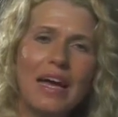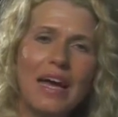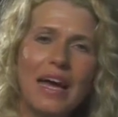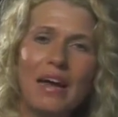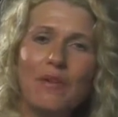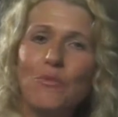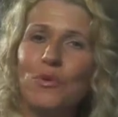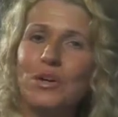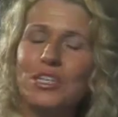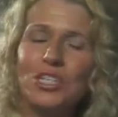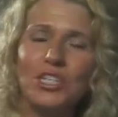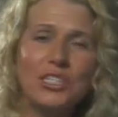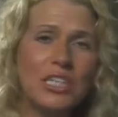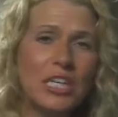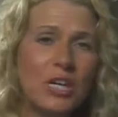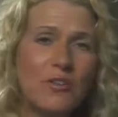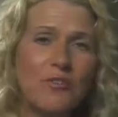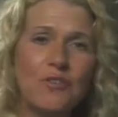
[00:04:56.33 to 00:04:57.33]
And we're just
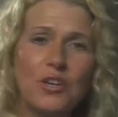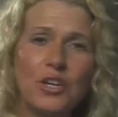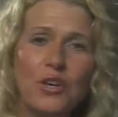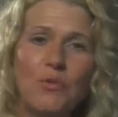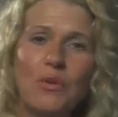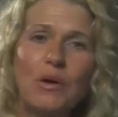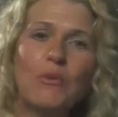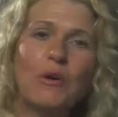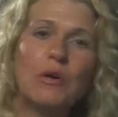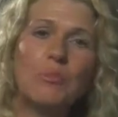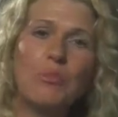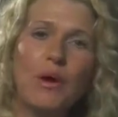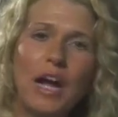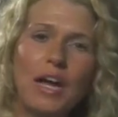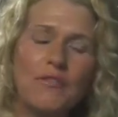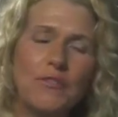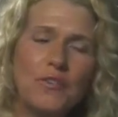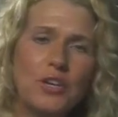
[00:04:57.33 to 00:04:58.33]
here for you. We want to
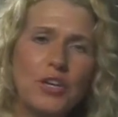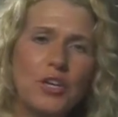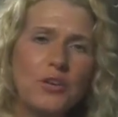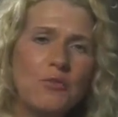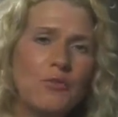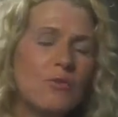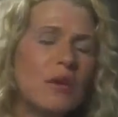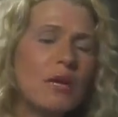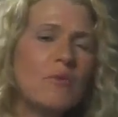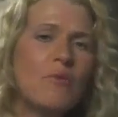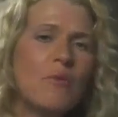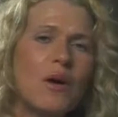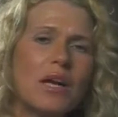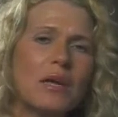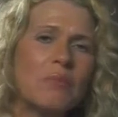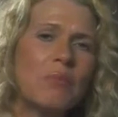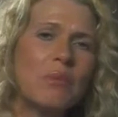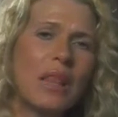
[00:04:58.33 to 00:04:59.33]
pray for you. We
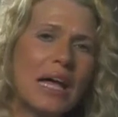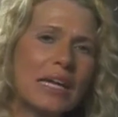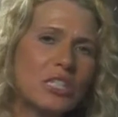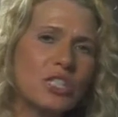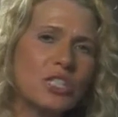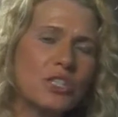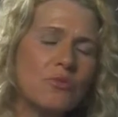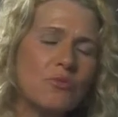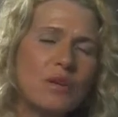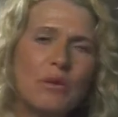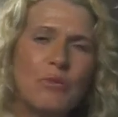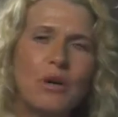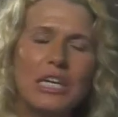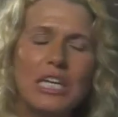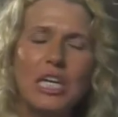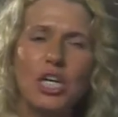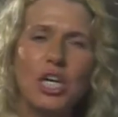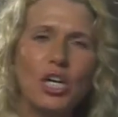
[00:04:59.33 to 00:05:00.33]
want to bless you. We
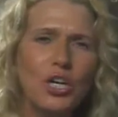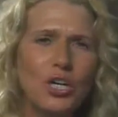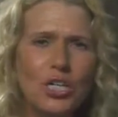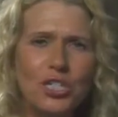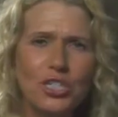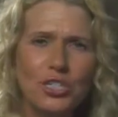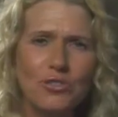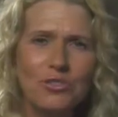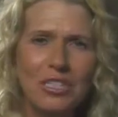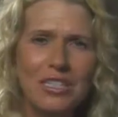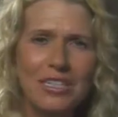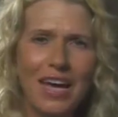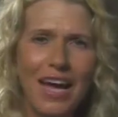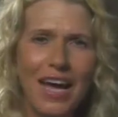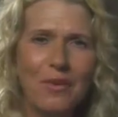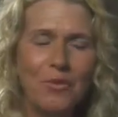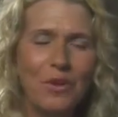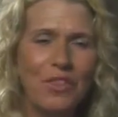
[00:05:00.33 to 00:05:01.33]
want to encourage you
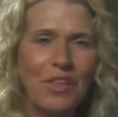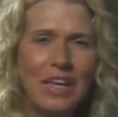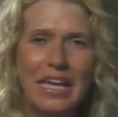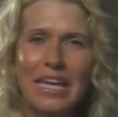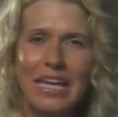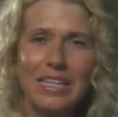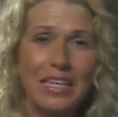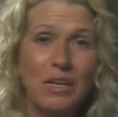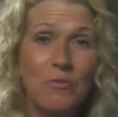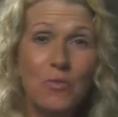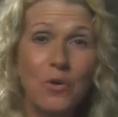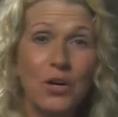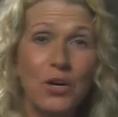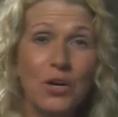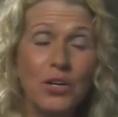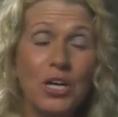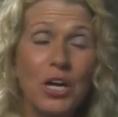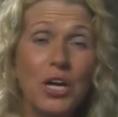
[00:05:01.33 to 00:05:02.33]
today with the healing
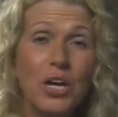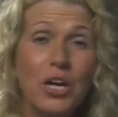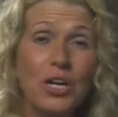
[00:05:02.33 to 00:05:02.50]
word.